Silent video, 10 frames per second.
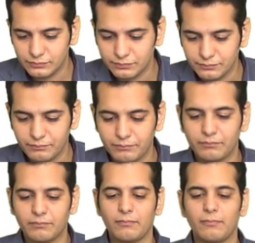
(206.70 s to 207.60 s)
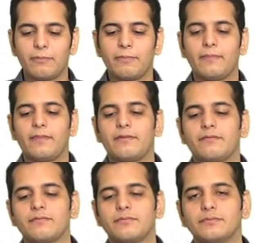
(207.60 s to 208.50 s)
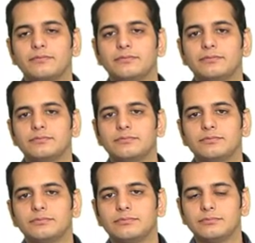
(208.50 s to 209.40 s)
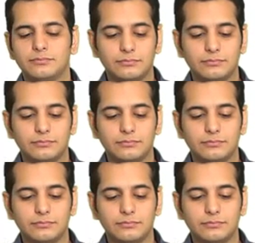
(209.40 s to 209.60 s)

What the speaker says: (silence)